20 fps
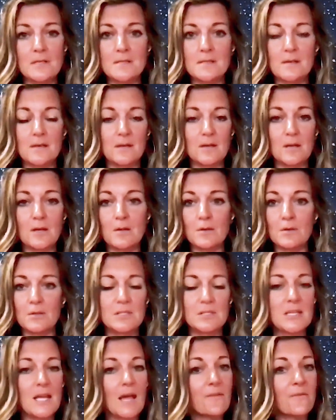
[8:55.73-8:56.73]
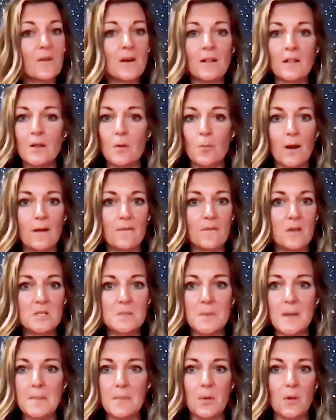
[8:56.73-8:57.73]
I was definitely one
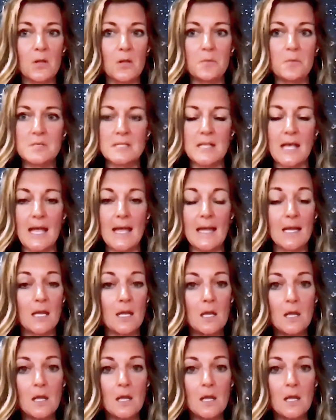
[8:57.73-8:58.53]
of those people who was